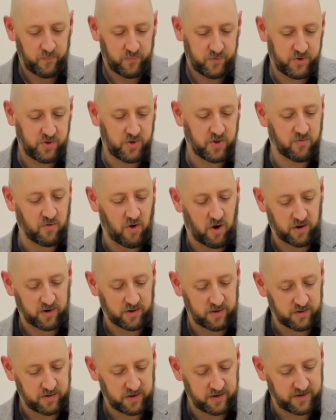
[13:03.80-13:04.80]
to the rock.
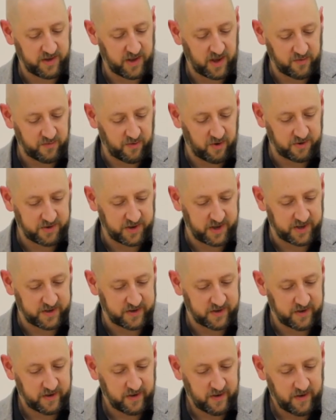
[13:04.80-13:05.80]
Do you see that in verse 8?